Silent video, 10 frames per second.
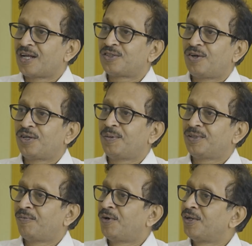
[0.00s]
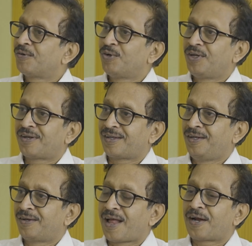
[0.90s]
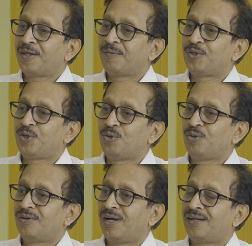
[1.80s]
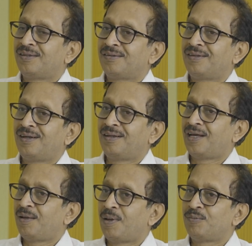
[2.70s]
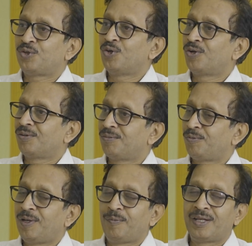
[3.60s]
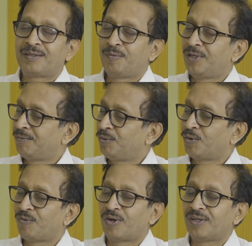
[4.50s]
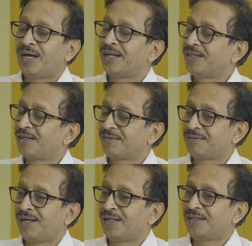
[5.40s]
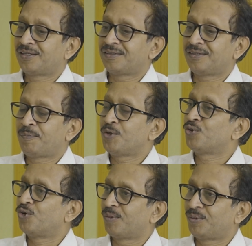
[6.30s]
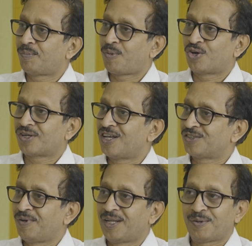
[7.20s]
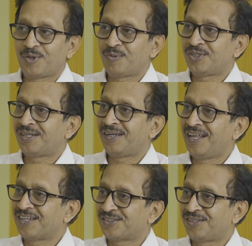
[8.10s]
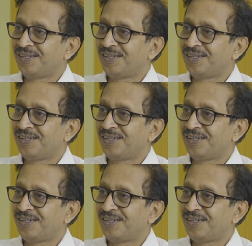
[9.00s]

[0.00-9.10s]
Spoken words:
Thanks a lot. It was a wonderful interacting with you, and I'm sure we'll look for the another episode of the podcast whenever you visit next.